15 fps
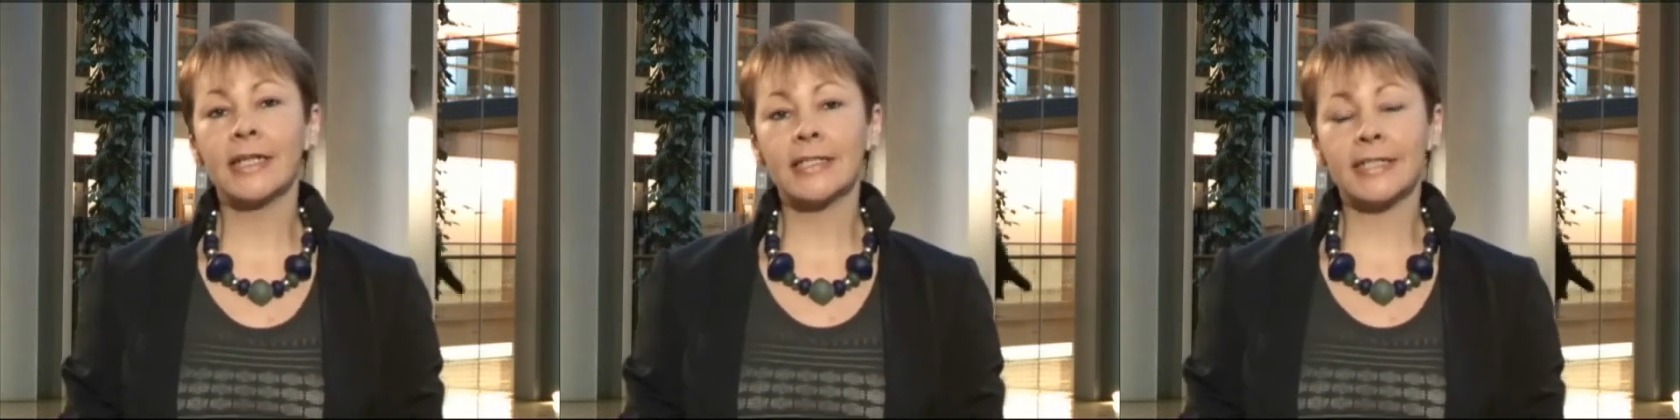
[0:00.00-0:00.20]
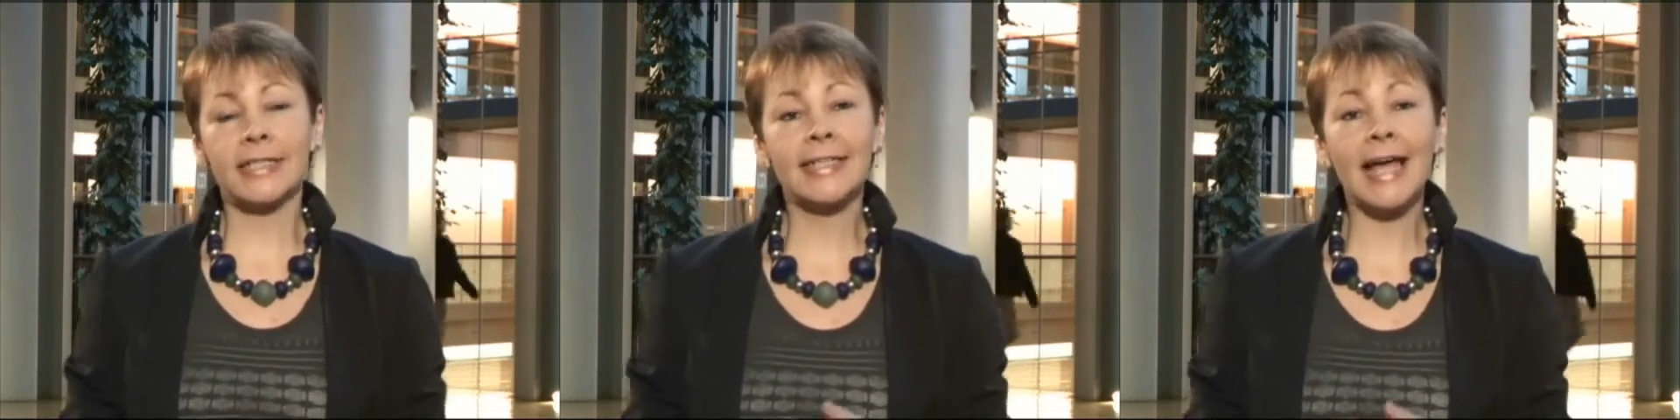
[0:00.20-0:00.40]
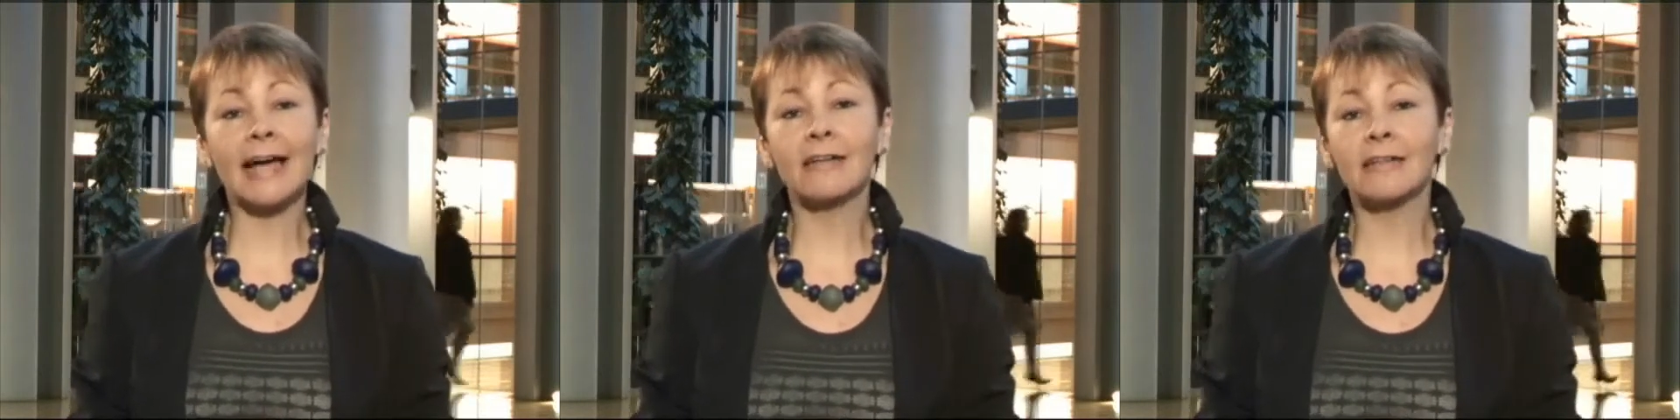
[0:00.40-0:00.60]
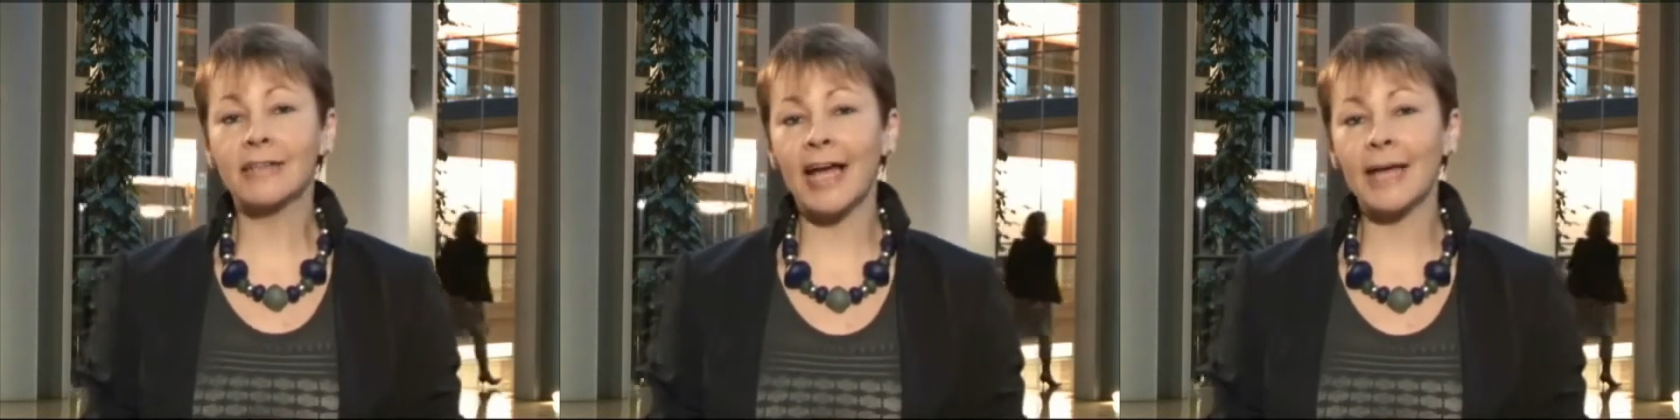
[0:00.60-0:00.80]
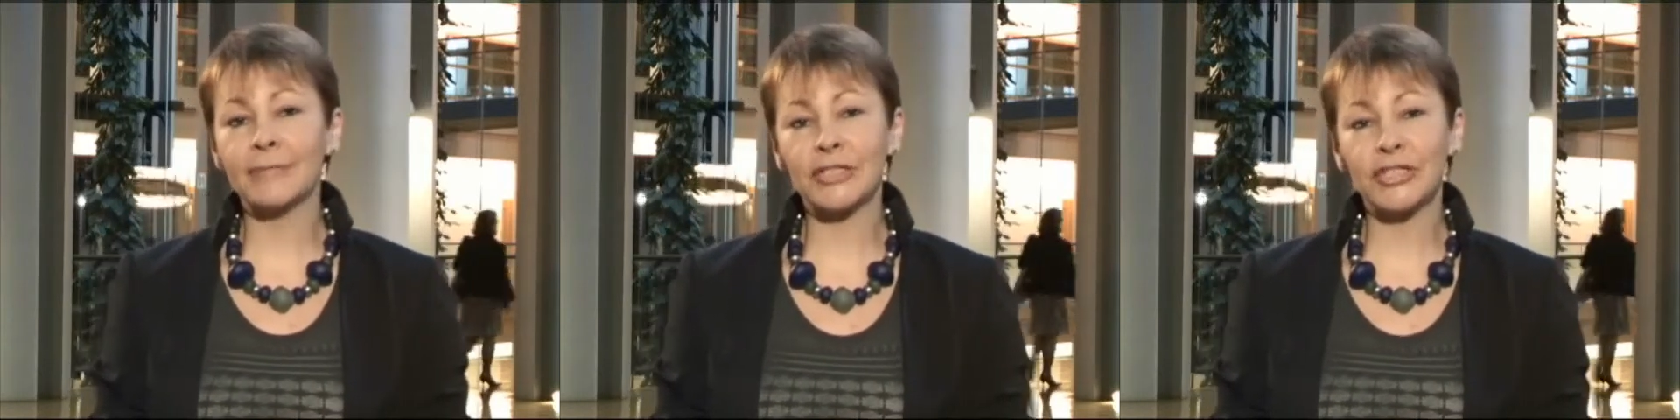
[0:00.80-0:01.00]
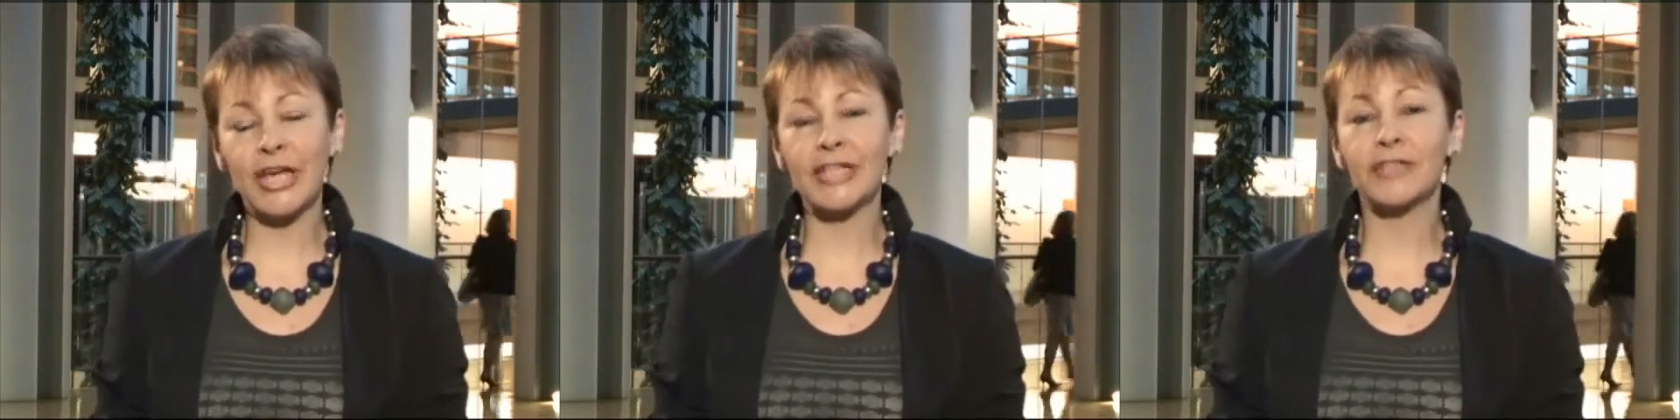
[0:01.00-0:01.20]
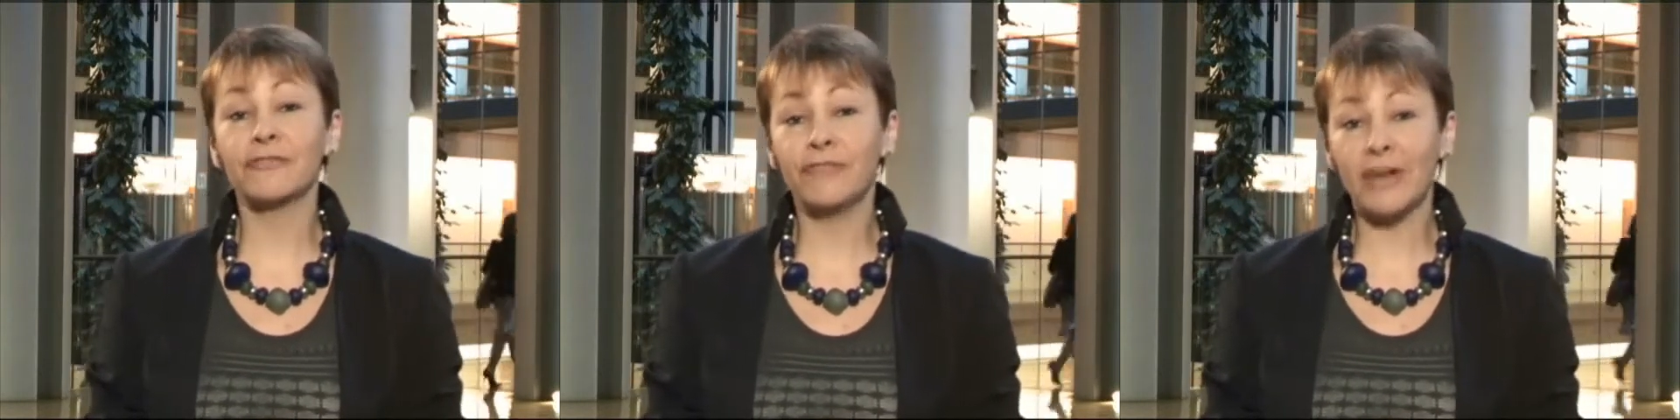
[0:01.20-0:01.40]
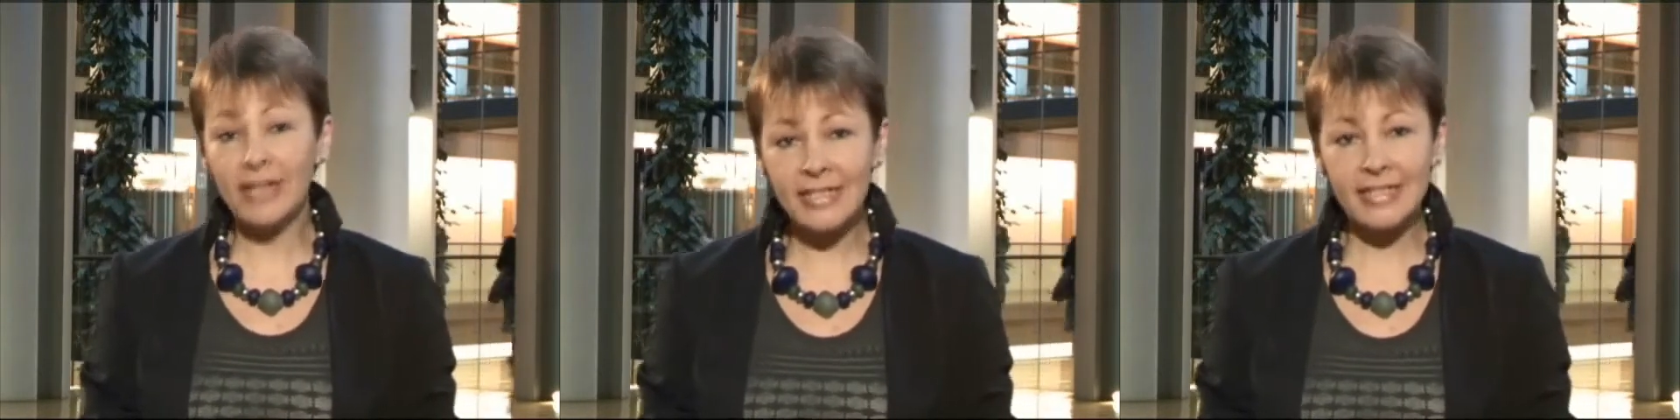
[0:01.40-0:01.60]
to tackle climate change
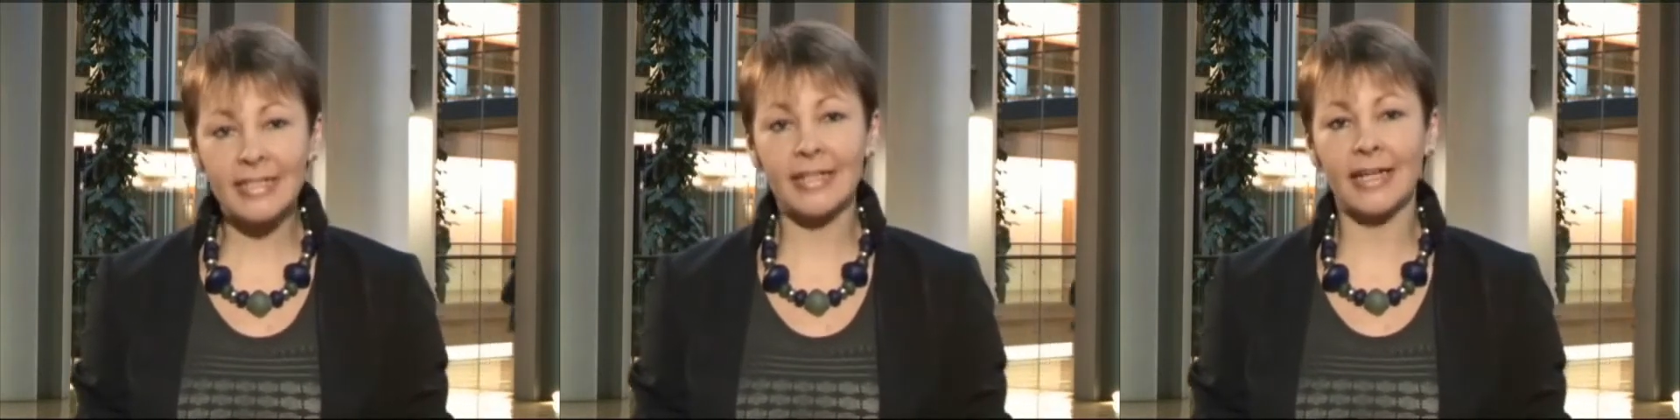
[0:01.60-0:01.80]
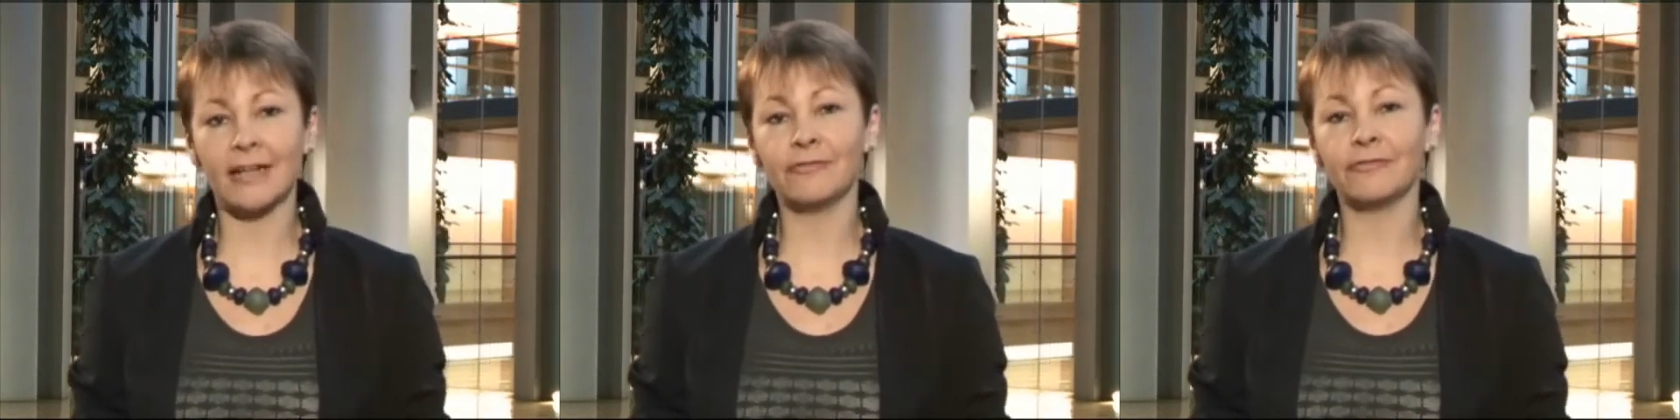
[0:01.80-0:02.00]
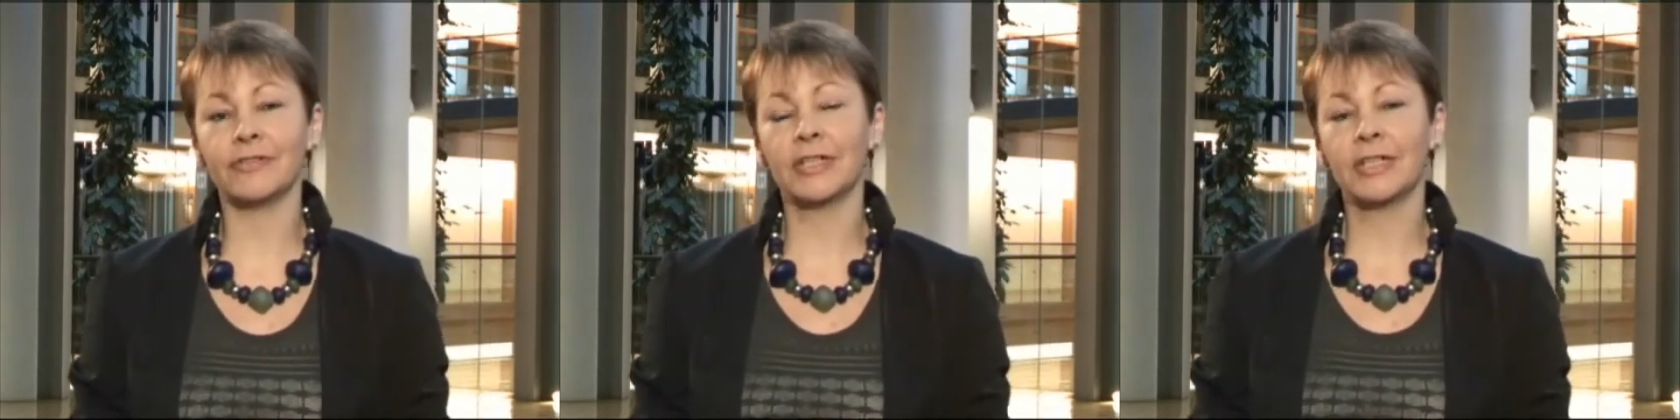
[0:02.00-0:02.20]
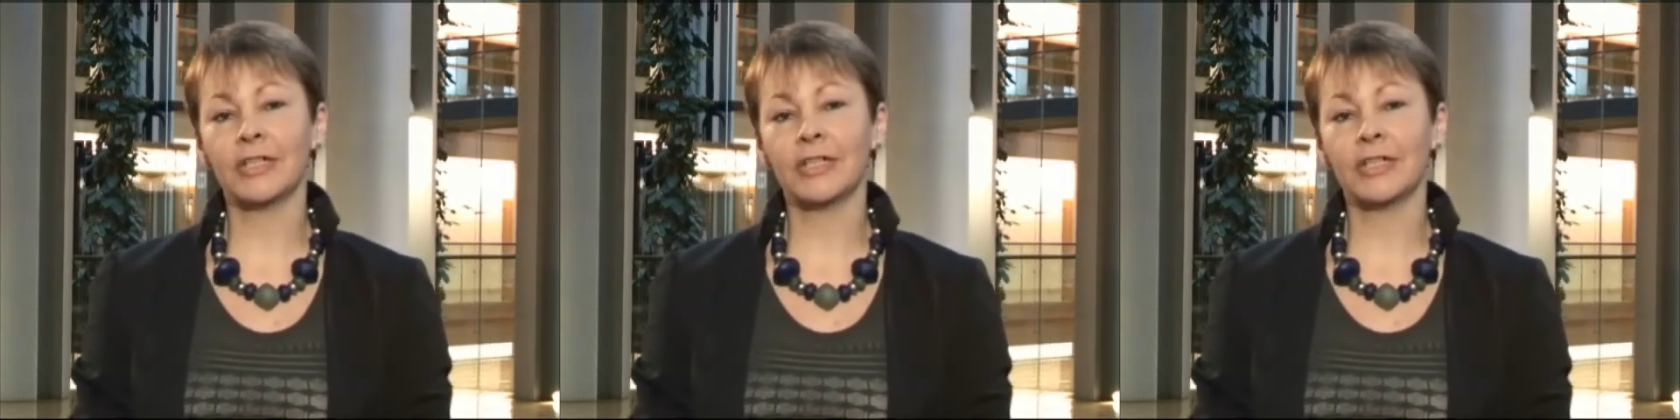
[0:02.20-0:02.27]
fast enough,